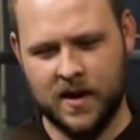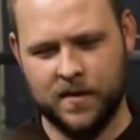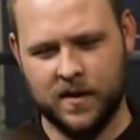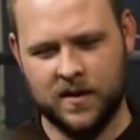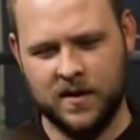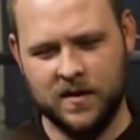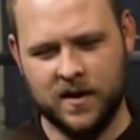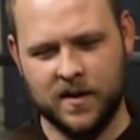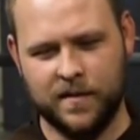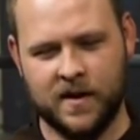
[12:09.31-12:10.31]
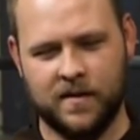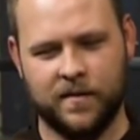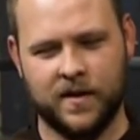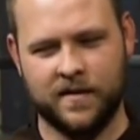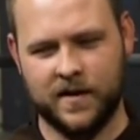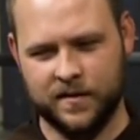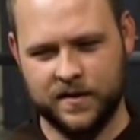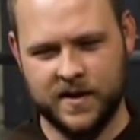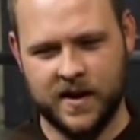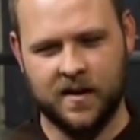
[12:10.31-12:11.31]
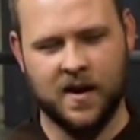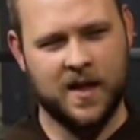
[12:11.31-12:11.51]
but can you talk about whenever he was there,